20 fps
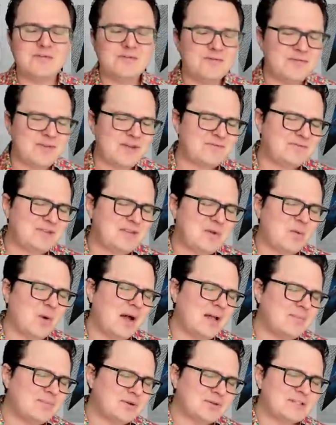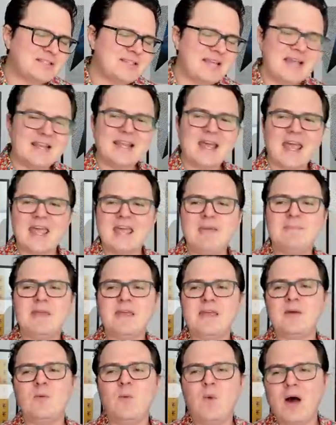51%
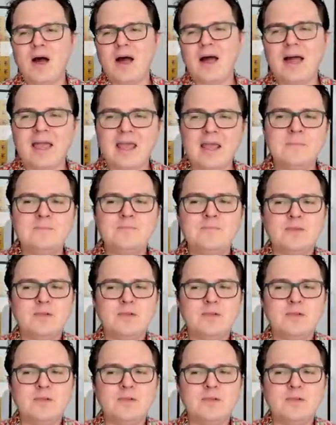APY